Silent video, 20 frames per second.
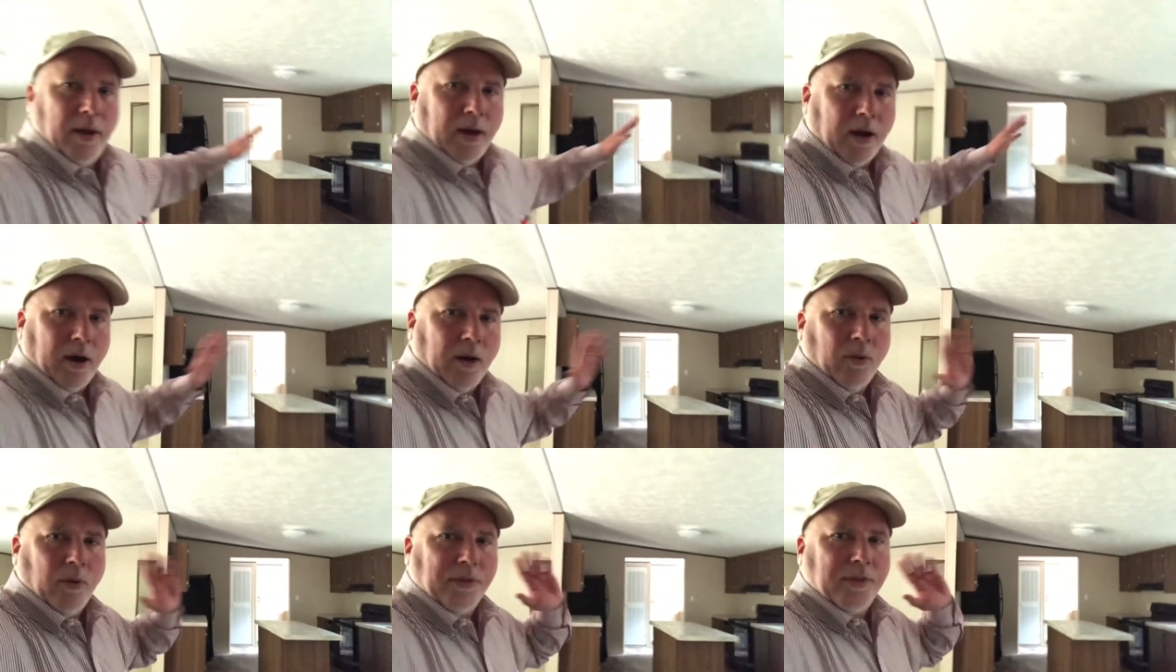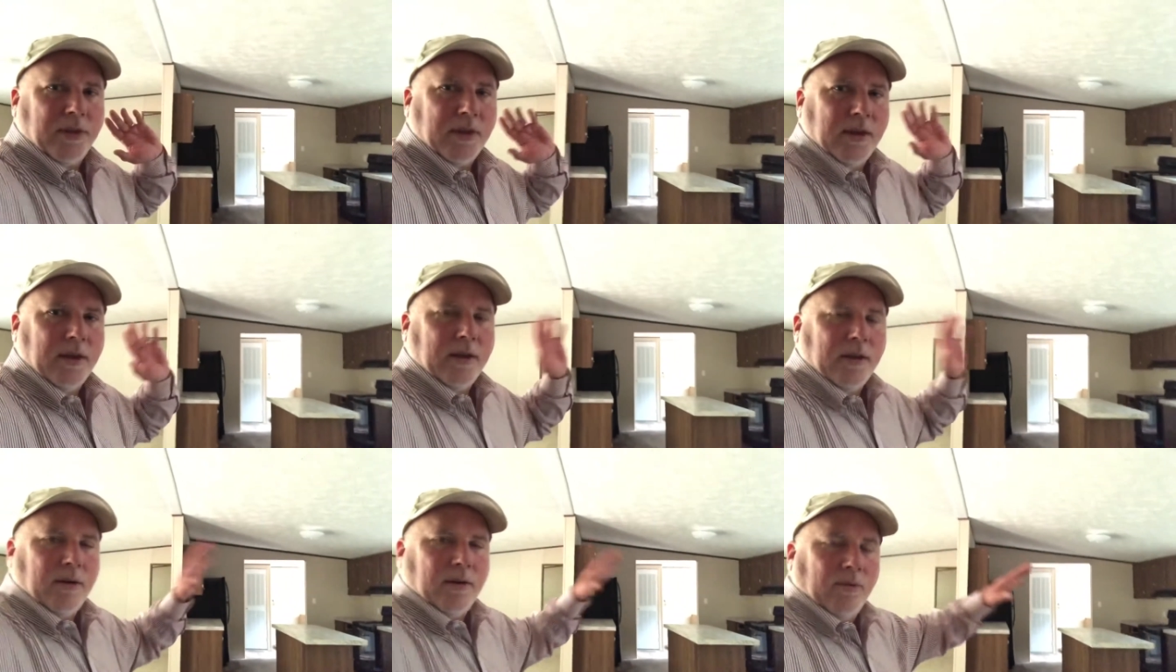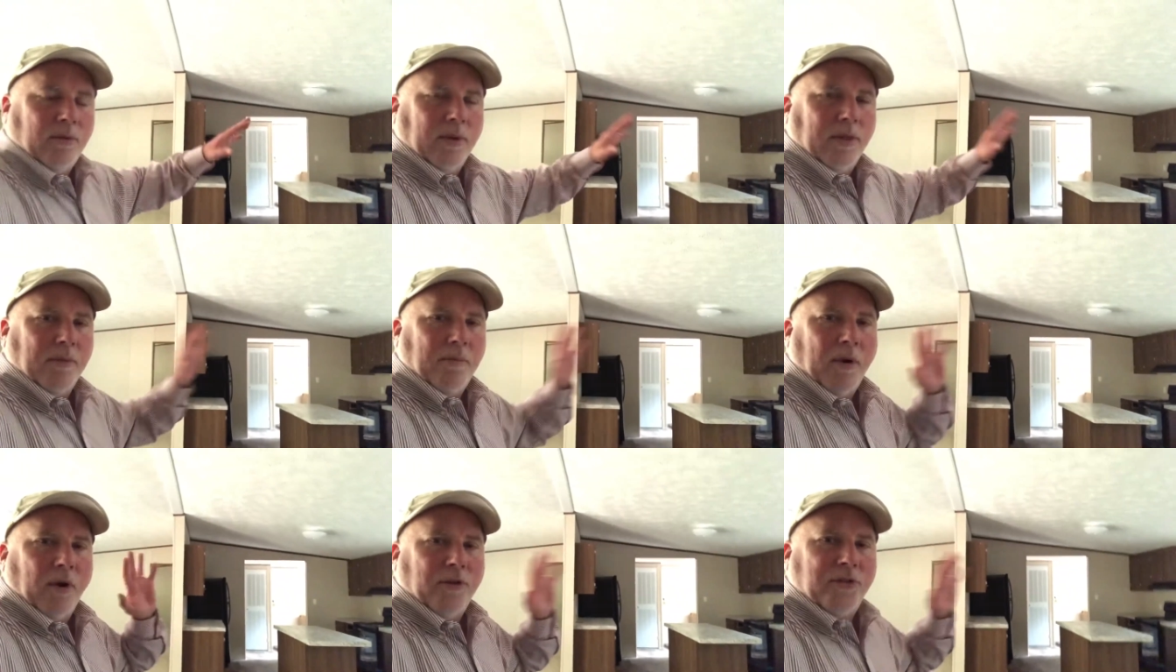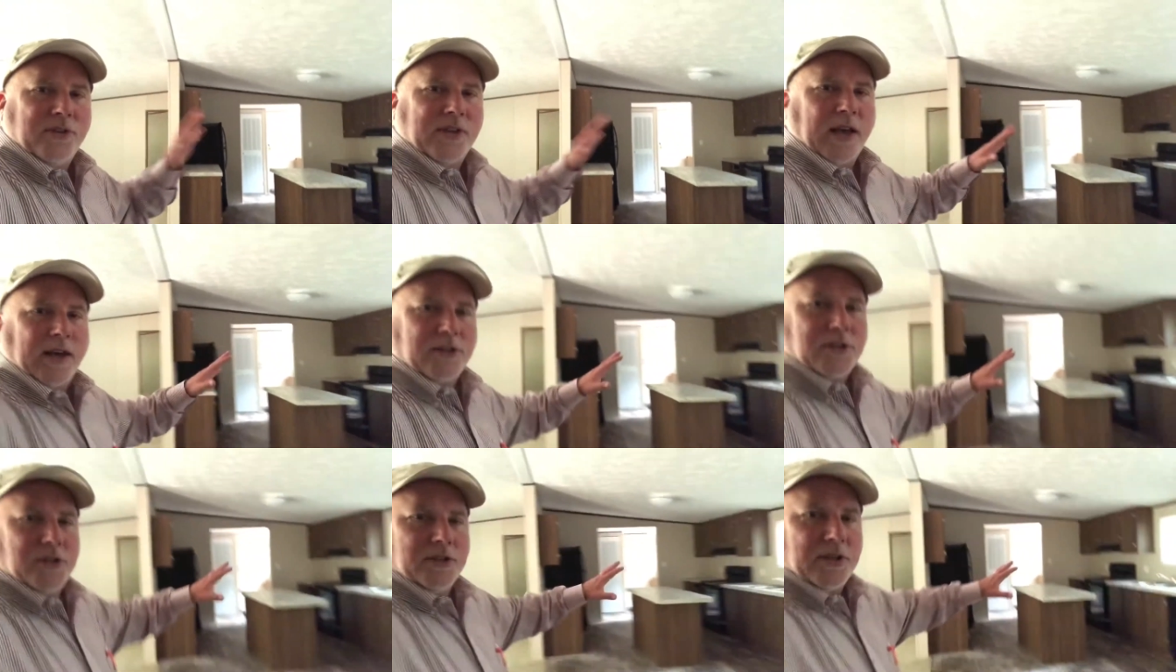uh, with the with the both
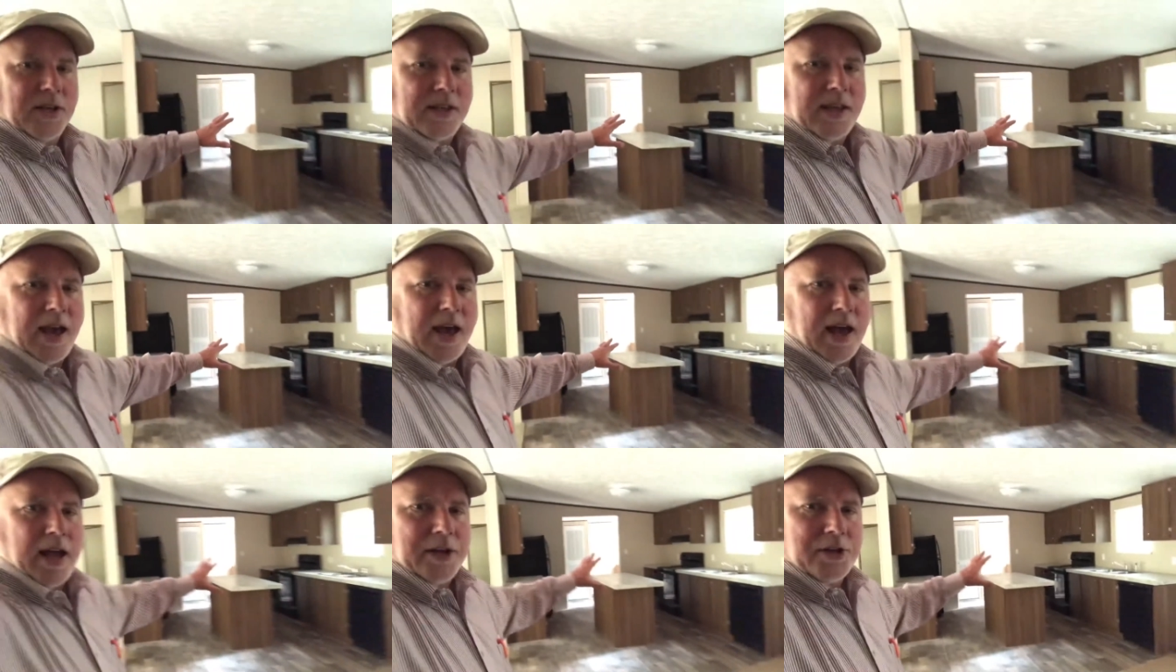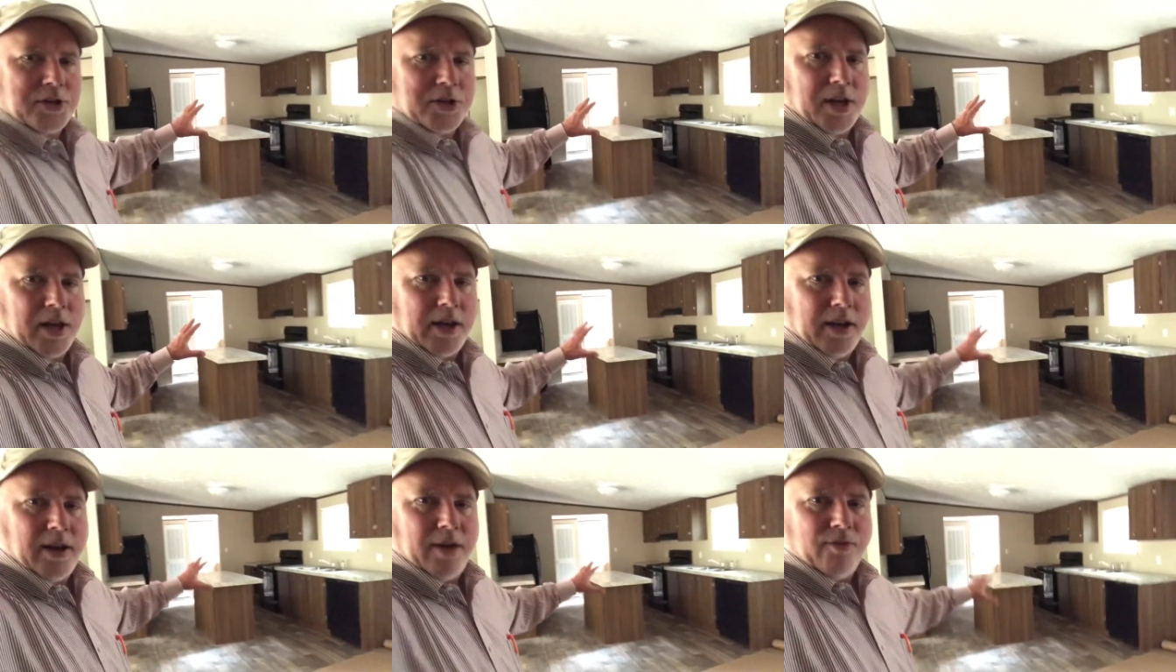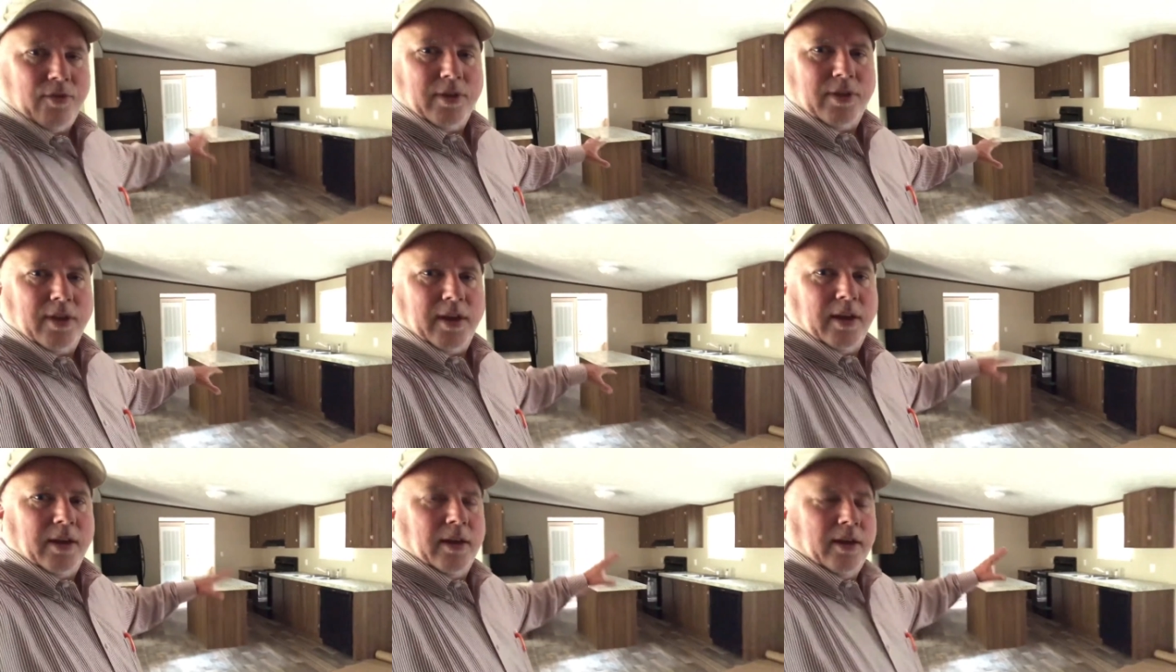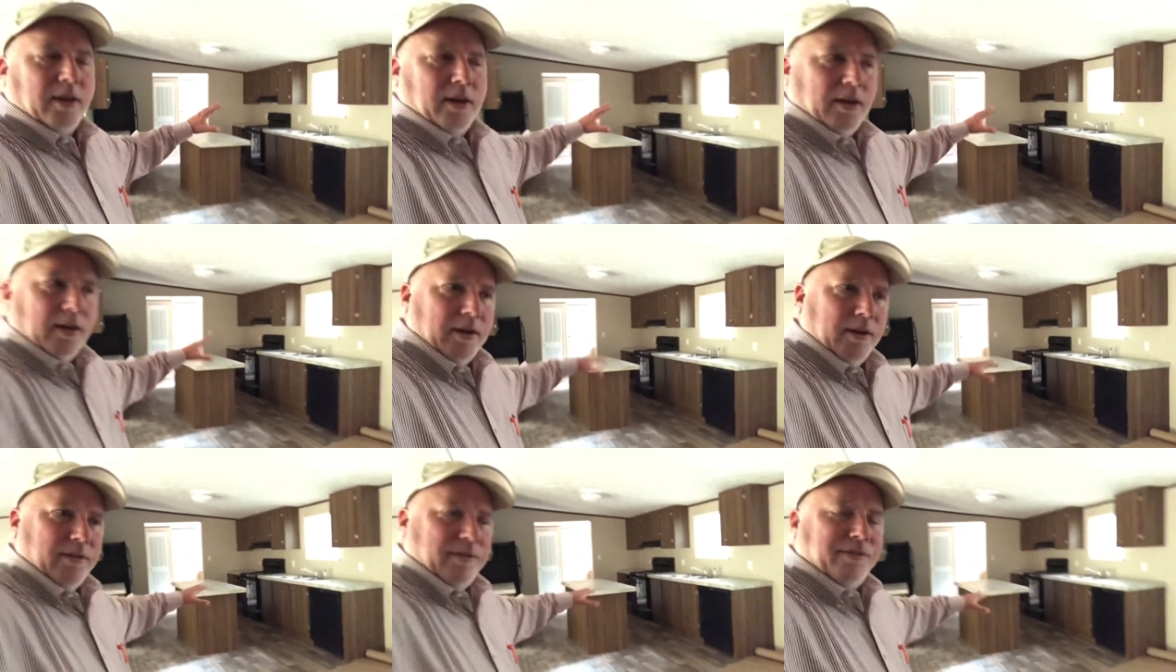sections attached and everything
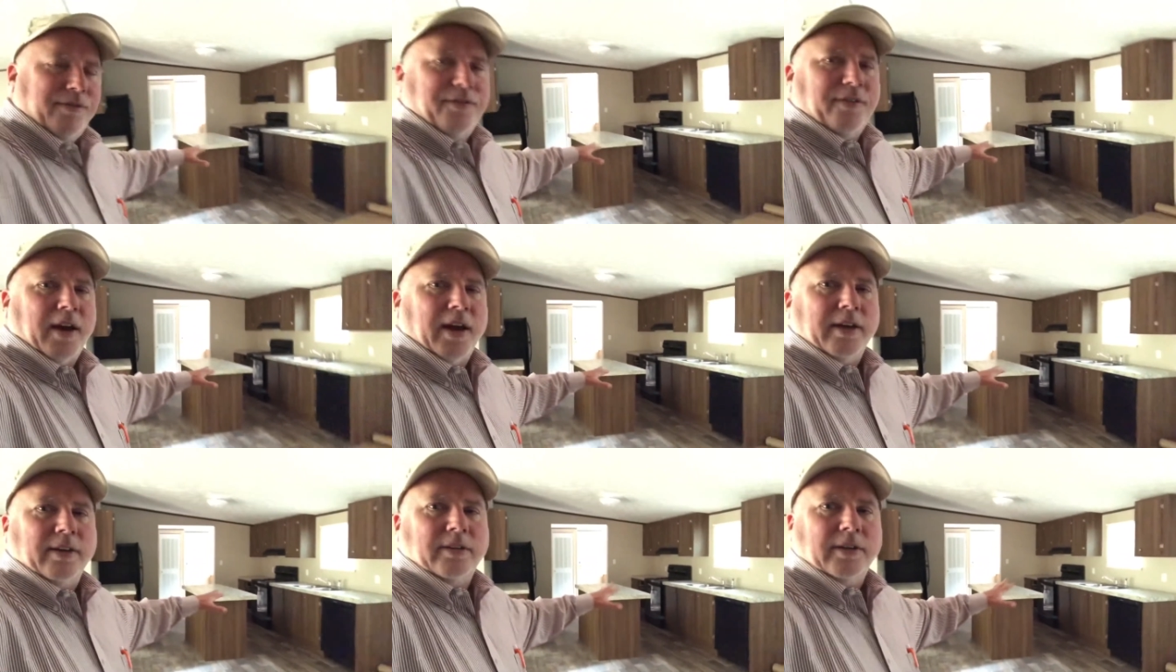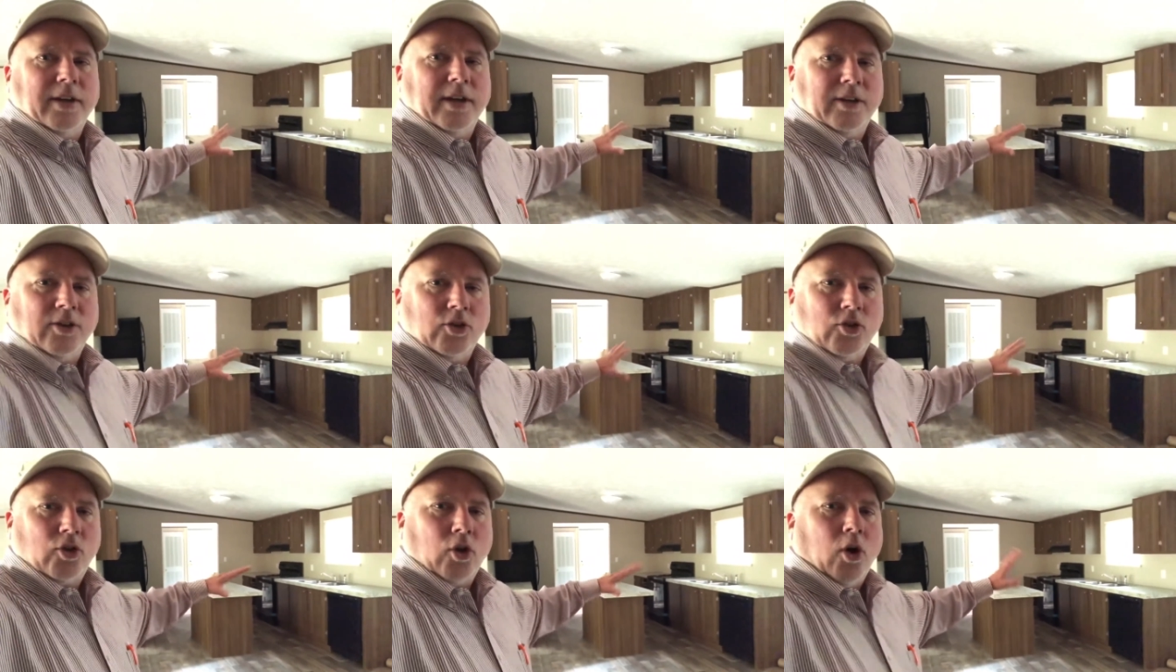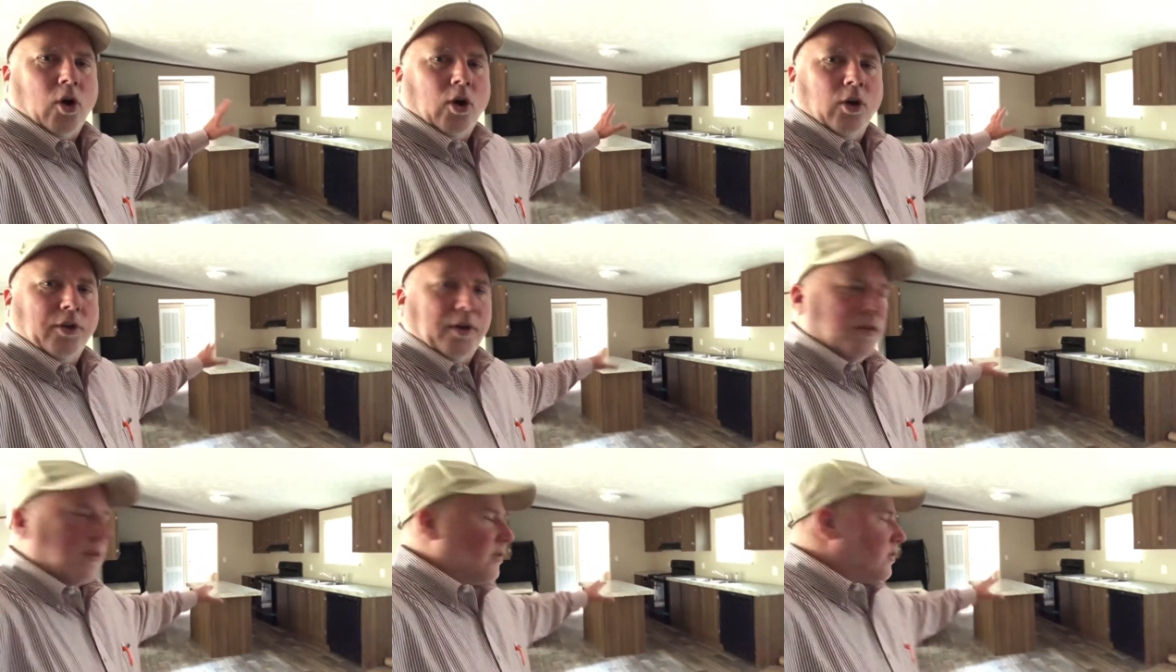finally installed and the